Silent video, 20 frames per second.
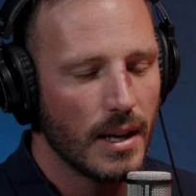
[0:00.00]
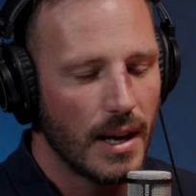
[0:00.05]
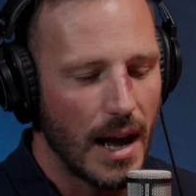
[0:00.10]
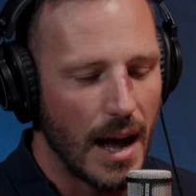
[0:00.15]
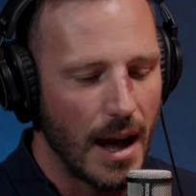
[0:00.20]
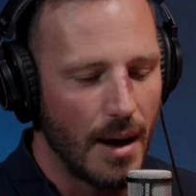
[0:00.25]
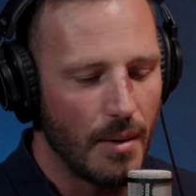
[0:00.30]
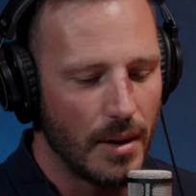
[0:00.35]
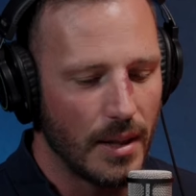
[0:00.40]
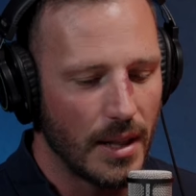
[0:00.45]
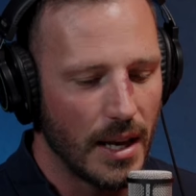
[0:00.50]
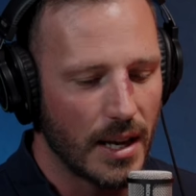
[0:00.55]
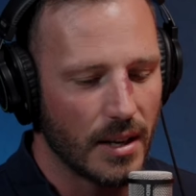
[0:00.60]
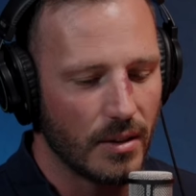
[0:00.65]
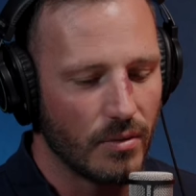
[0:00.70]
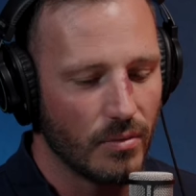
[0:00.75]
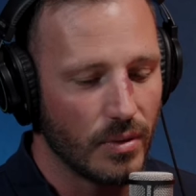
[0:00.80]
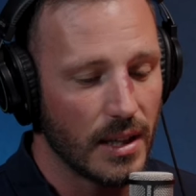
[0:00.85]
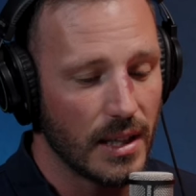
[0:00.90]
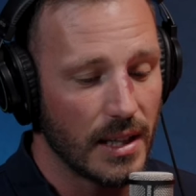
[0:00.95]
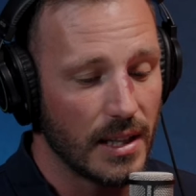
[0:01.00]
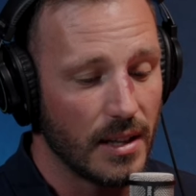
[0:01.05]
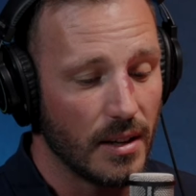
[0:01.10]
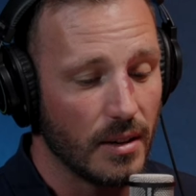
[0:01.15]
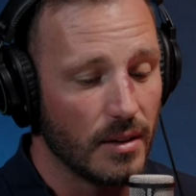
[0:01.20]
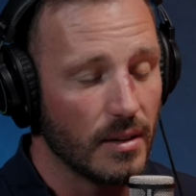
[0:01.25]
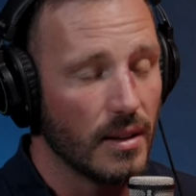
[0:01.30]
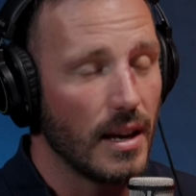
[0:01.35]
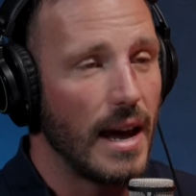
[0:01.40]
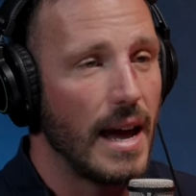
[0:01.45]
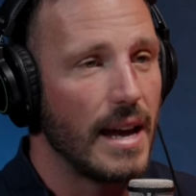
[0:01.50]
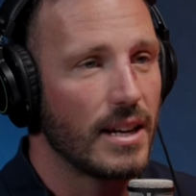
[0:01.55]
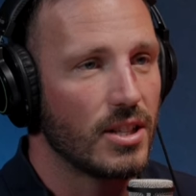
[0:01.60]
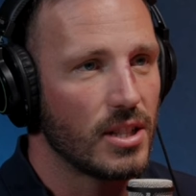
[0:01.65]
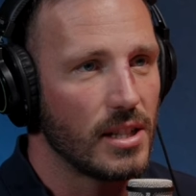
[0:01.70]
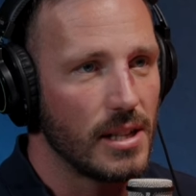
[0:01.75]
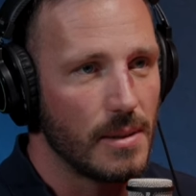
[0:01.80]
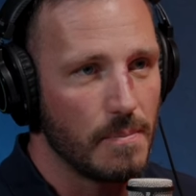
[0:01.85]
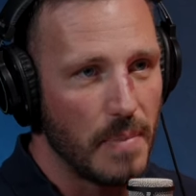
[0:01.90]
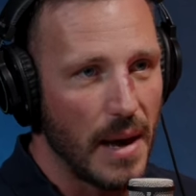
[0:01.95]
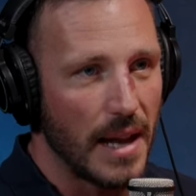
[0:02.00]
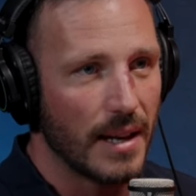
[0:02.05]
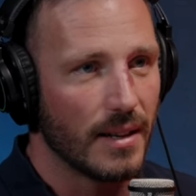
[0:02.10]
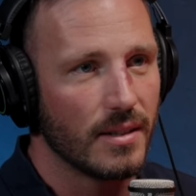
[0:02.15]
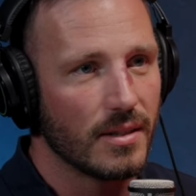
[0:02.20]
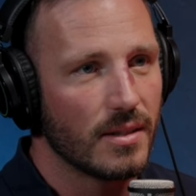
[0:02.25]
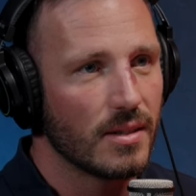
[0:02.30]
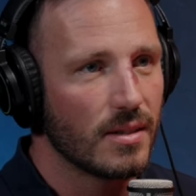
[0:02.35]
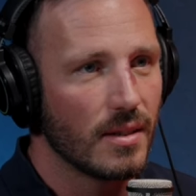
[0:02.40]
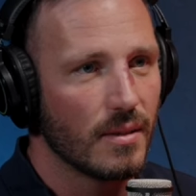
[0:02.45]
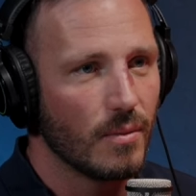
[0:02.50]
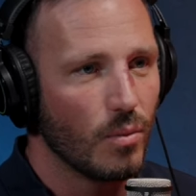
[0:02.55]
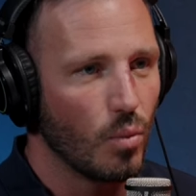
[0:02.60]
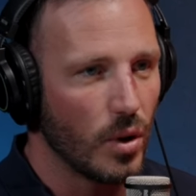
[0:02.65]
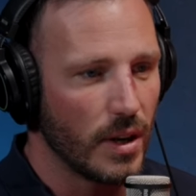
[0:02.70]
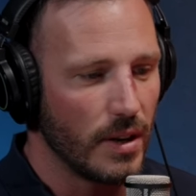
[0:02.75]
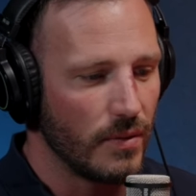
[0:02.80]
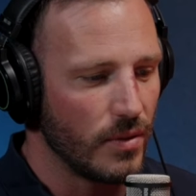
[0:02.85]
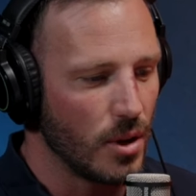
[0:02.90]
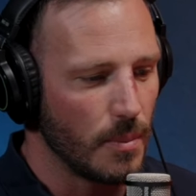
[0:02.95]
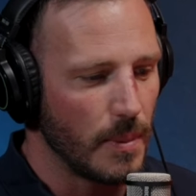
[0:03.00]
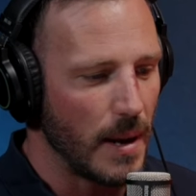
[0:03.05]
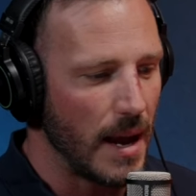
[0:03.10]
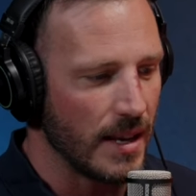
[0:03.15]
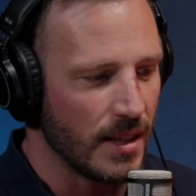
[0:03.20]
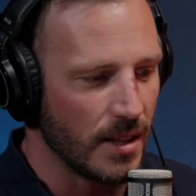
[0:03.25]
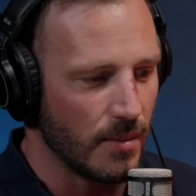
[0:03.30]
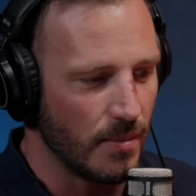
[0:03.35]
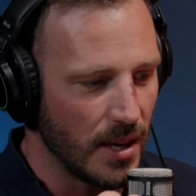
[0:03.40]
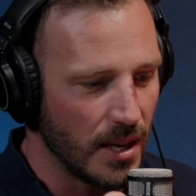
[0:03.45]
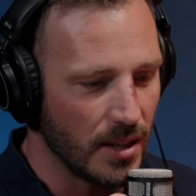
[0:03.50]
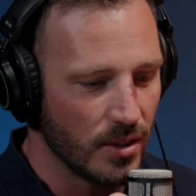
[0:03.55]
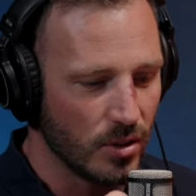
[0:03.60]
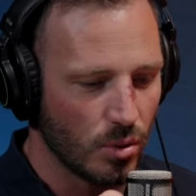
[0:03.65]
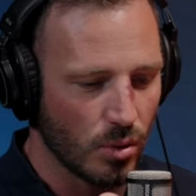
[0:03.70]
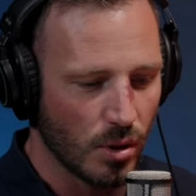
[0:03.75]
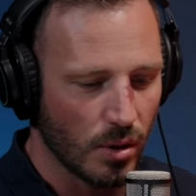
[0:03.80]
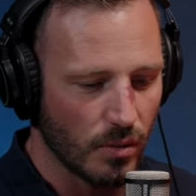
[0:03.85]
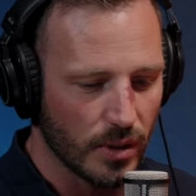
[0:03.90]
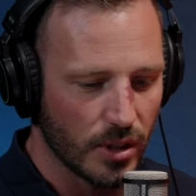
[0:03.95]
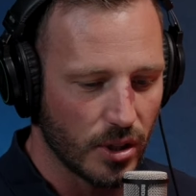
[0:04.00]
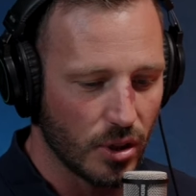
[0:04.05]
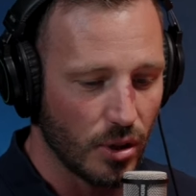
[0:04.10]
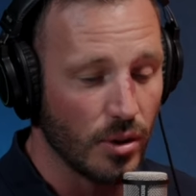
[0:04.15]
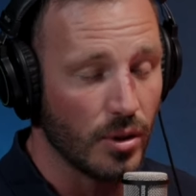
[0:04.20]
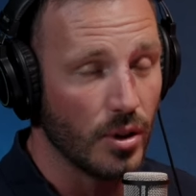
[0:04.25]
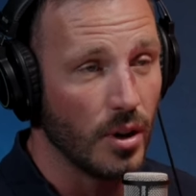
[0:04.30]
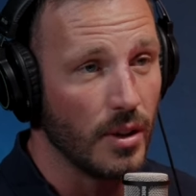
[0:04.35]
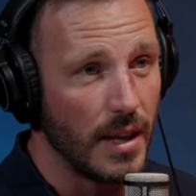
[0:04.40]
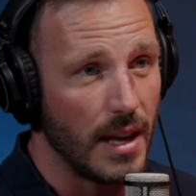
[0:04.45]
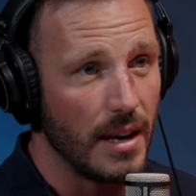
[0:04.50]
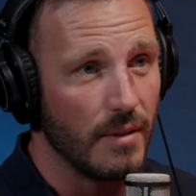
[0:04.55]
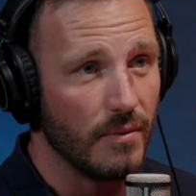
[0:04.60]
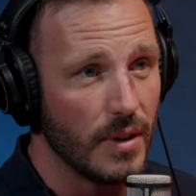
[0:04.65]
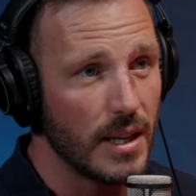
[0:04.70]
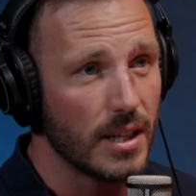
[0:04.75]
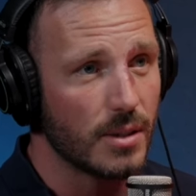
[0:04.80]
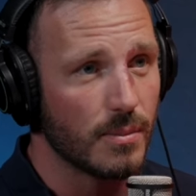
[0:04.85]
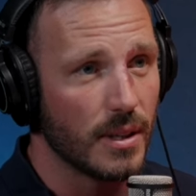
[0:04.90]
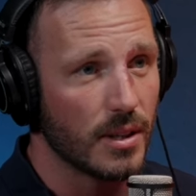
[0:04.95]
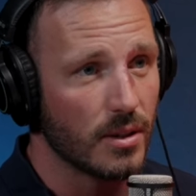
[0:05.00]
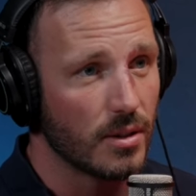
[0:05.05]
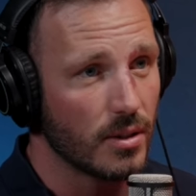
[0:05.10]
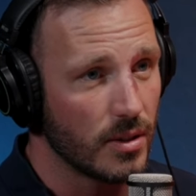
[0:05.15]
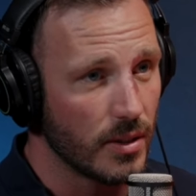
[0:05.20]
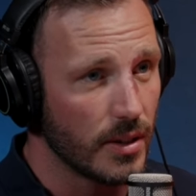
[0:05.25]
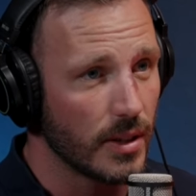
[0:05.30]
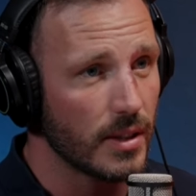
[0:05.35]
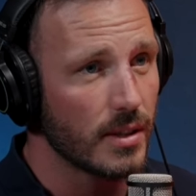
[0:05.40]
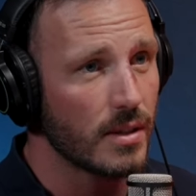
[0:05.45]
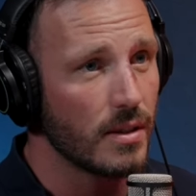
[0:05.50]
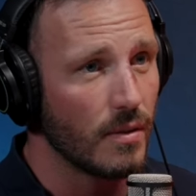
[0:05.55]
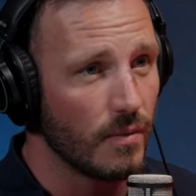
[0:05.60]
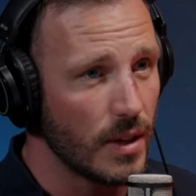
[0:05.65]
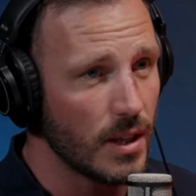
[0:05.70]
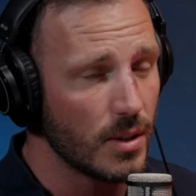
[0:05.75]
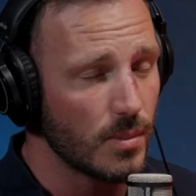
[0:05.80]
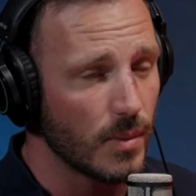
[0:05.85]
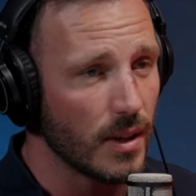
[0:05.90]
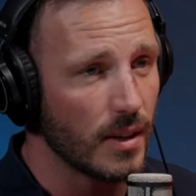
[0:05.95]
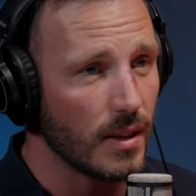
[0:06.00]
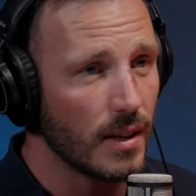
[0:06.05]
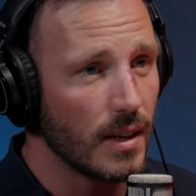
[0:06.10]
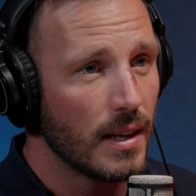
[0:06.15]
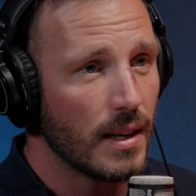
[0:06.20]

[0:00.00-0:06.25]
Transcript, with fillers: um, and they can really, you know, like actually balance whatever you're paying them into a return on that investment because it is an investment,